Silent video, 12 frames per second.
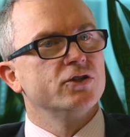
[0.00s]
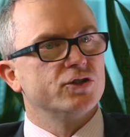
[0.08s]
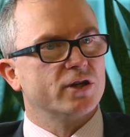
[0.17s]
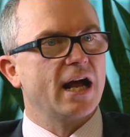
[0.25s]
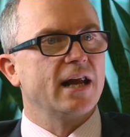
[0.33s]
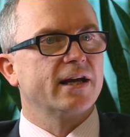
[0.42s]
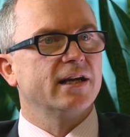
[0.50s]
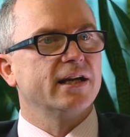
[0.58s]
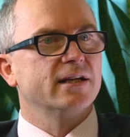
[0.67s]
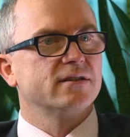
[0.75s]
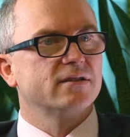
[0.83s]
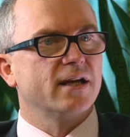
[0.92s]
to
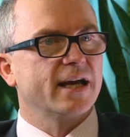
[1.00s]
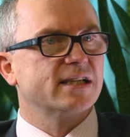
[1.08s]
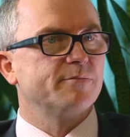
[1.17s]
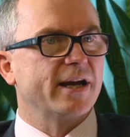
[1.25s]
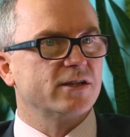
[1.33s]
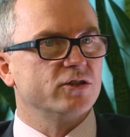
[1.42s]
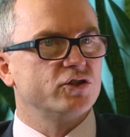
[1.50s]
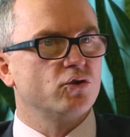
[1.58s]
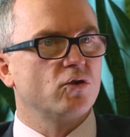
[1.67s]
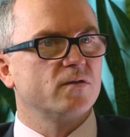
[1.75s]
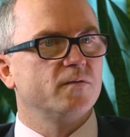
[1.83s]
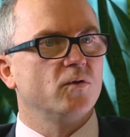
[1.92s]
calculate expected
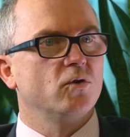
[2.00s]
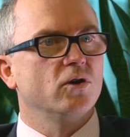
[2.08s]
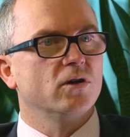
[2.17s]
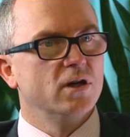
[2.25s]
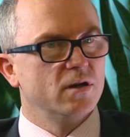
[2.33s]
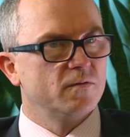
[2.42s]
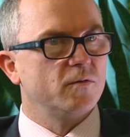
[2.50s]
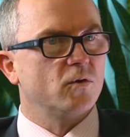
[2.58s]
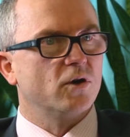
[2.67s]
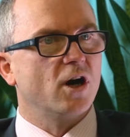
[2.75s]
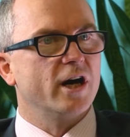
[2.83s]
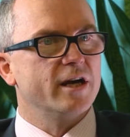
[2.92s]
shortfall
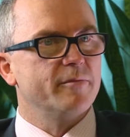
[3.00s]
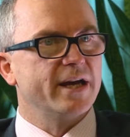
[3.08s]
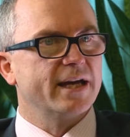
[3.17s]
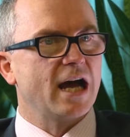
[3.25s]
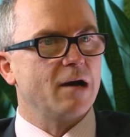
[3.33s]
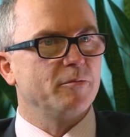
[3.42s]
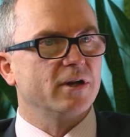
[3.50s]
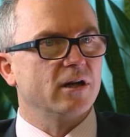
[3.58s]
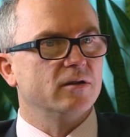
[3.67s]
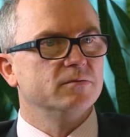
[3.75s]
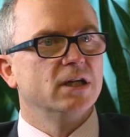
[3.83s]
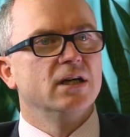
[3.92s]
for I M A
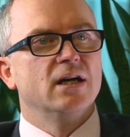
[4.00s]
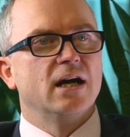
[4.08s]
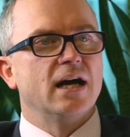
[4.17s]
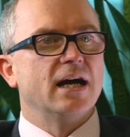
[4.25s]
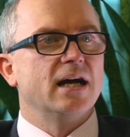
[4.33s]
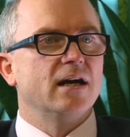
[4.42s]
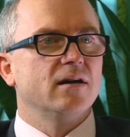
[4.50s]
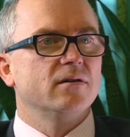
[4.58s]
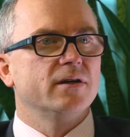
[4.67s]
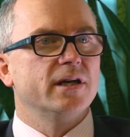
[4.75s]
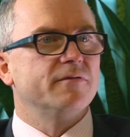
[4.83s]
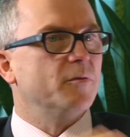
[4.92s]
capital. Uh,
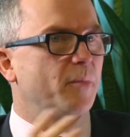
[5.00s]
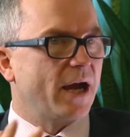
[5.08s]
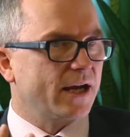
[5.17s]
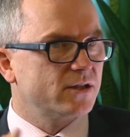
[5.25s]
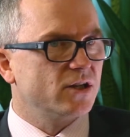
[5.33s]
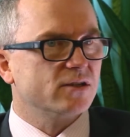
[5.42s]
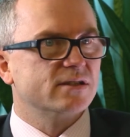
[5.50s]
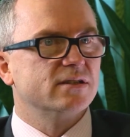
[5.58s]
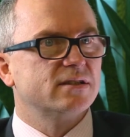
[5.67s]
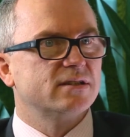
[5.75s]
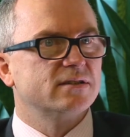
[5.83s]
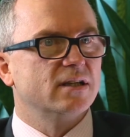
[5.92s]
if a bank
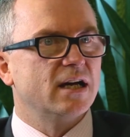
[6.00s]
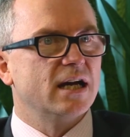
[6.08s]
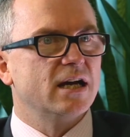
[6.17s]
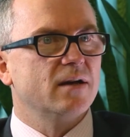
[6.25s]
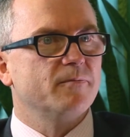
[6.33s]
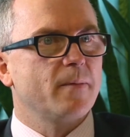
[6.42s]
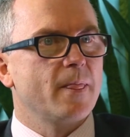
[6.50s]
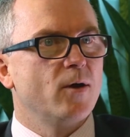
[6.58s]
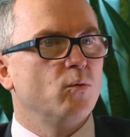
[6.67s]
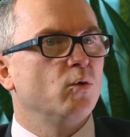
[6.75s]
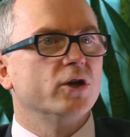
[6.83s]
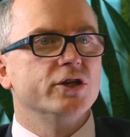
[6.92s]
doesn't uh,
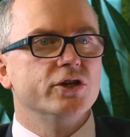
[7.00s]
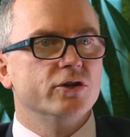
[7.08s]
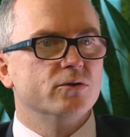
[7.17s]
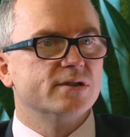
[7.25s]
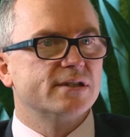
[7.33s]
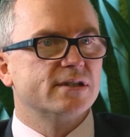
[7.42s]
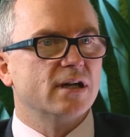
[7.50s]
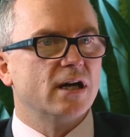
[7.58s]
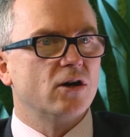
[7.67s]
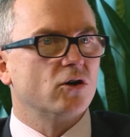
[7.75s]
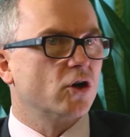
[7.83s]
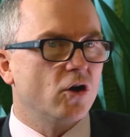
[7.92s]
want to use
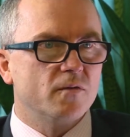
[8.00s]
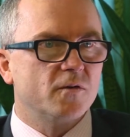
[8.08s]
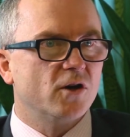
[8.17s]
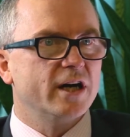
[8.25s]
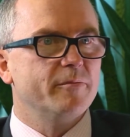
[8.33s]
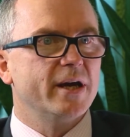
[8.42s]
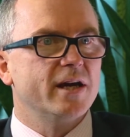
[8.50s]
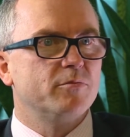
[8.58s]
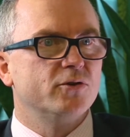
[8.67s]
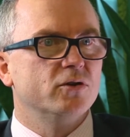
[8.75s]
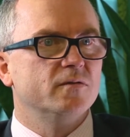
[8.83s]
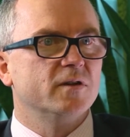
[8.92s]
or go for I M A
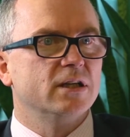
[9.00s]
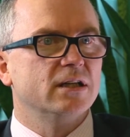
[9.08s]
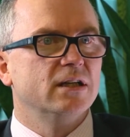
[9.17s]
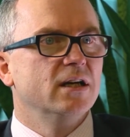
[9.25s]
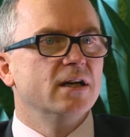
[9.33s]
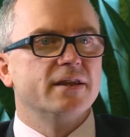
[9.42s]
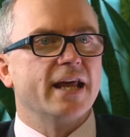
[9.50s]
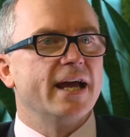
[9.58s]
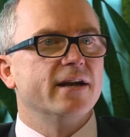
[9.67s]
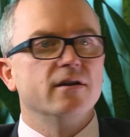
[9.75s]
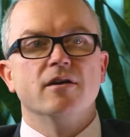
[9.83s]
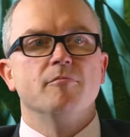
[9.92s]
approval,
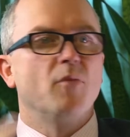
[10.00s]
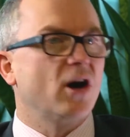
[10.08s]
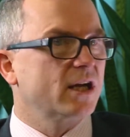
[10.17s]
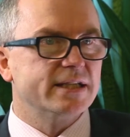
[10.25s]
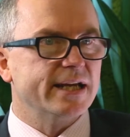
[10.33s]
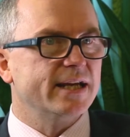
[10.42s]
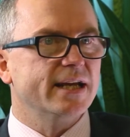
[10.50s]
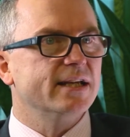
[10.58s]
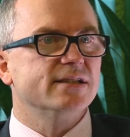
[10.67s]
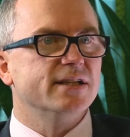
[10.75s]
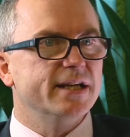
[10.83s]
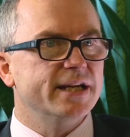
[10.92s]
then market data
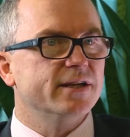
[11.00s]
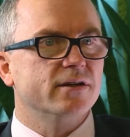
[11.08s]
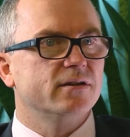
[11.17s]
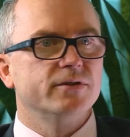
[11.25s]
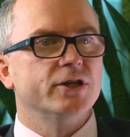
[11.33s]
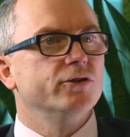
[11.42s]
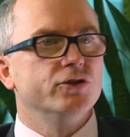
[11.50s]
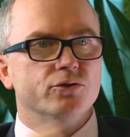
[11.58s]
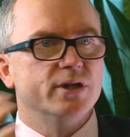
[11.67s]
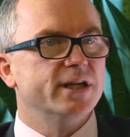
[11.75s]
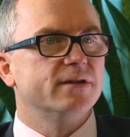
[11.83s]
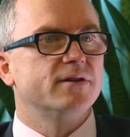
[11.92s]
isn't needed. You,
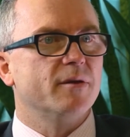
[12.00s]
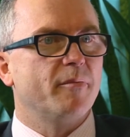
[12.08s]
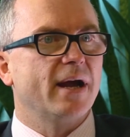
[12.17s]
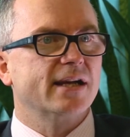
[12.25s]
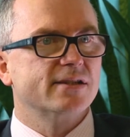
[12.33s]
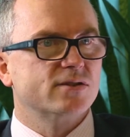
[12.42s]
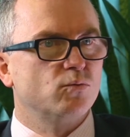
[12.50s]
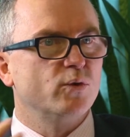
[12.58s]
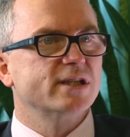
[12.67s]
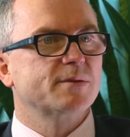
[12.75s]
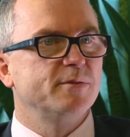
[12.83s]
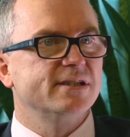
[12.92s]
you need the bank's
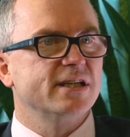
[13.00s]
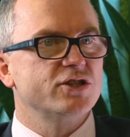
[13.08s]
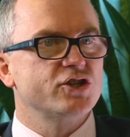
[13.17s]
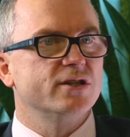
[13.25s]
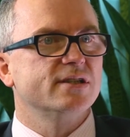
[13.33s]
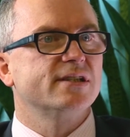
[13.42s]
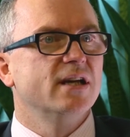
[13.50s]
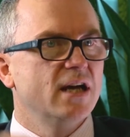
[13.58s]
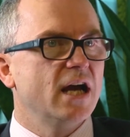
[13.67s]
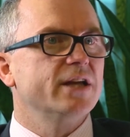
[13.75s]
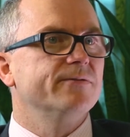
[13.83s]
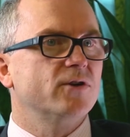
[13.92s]
risk positions,
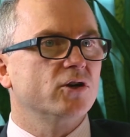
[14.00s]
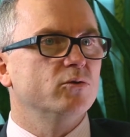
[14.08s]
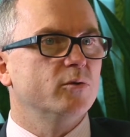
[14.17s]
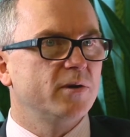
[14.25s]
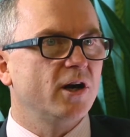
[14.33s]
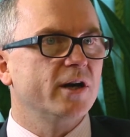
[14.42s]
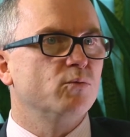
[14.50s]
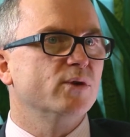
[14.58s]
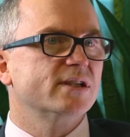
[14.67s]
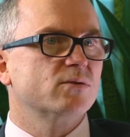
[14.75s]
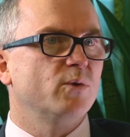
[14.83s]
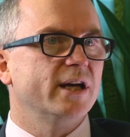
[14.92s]
and you've got to apply
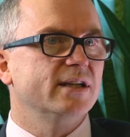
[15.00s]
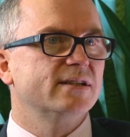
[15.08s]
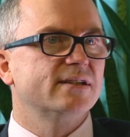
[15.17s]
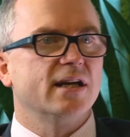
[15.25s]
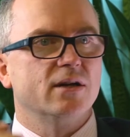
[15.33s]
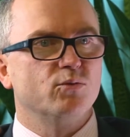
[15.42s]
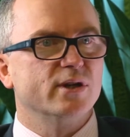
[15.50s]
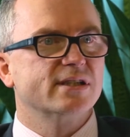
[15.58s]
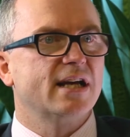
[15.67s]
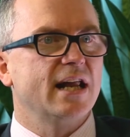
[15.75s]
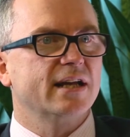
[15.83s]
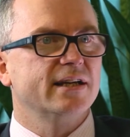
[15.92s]
risk weights and
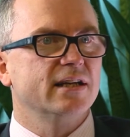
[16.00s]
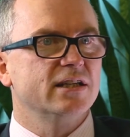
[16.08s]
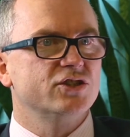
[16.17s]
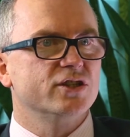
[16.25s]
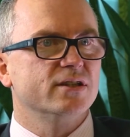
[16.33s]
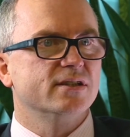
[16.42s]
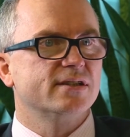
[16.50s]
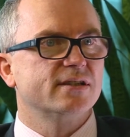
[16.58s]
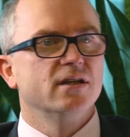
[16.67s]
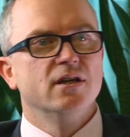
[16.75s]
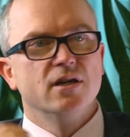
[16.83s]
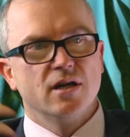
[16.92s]
risk
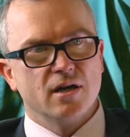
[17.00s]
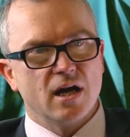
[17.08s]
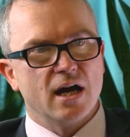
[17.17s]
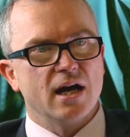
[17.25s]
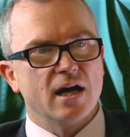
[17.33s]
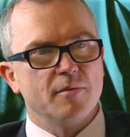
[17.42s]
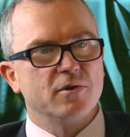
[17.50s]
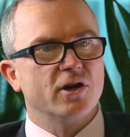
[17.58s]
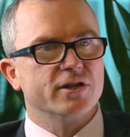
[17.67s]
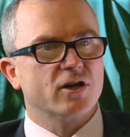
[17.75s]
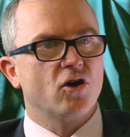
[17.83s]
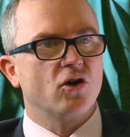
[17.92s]
calculations, uh,
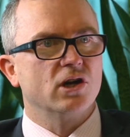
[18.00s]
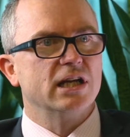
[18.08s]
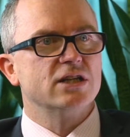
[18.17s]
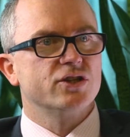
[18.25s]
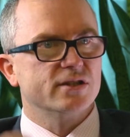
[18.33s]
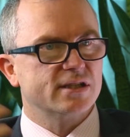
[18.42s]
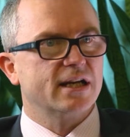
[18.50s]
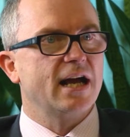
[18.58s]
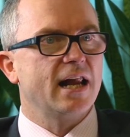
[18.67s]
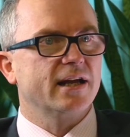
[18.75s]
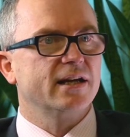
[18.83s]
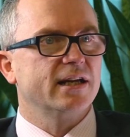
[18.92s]
apply the correlations to
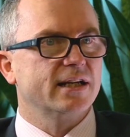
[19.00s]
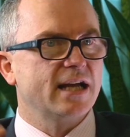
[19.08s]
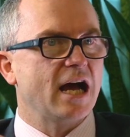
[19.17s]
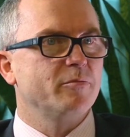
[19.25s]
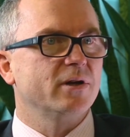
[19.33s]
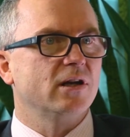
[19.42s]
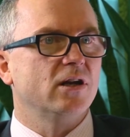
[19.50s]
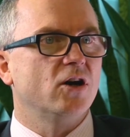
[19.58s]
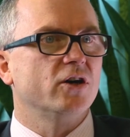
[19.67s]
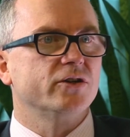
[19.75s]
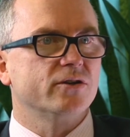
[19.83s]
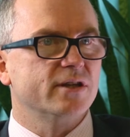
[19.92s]
calculate capital
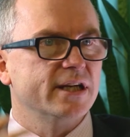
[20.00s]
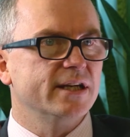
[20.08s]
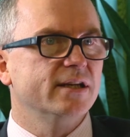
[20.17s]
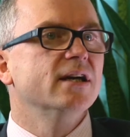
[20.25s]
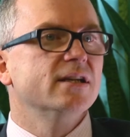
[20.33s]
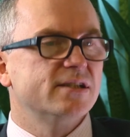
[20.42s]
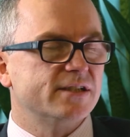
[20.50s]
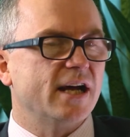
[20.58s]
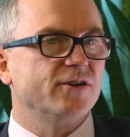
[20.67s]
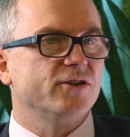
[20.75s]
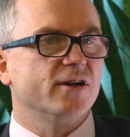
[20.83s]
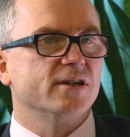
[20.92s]
under the
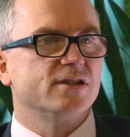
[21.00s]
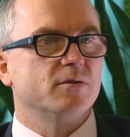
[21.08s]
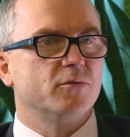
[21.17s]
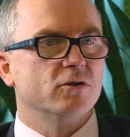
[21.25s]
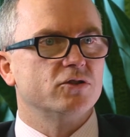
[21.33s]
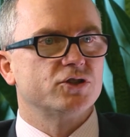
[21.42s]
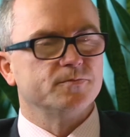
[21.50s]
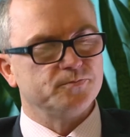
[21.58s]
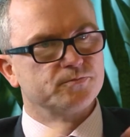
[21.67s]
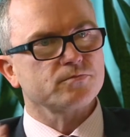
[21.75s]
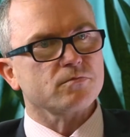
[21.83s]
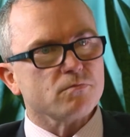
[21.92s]
standardized approach.
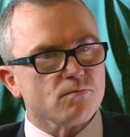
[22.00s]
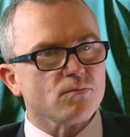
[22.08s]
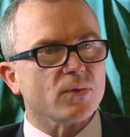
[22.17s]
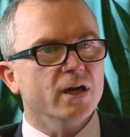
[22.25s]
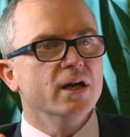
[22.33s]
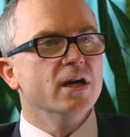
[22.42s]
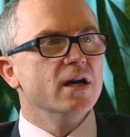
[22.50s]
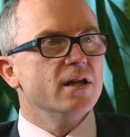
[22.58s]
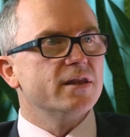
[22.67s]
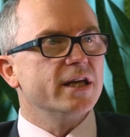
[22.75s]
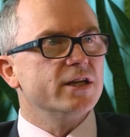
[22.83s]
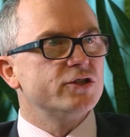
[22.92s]

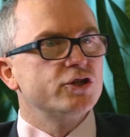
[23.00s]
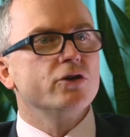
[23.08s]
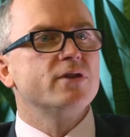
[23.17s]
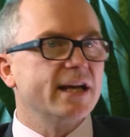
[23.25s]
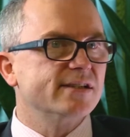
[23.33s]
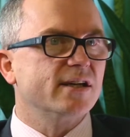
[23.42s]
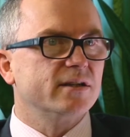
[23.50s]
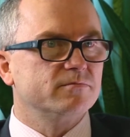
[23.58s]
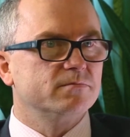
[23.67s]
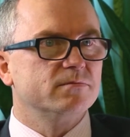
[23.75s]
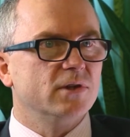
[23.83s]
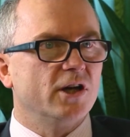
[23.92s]
The two things I'd
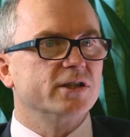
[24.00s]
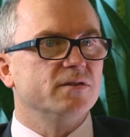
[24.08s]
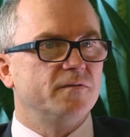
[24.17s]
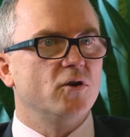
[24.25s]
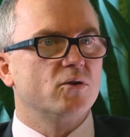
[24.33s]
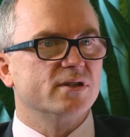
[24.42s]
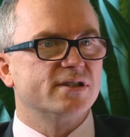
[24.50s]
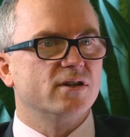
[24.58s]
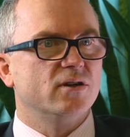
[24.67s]
like to focus